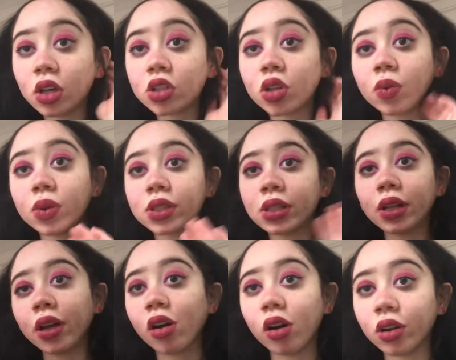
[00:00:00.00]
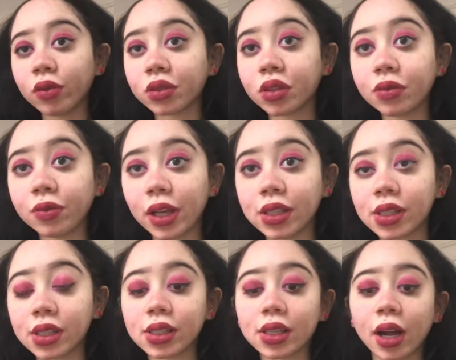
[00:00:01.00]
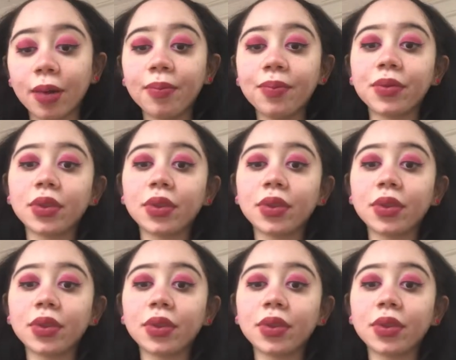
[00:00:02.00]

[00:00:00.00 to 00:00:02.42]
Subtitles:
So it wasn't like all over her face this time.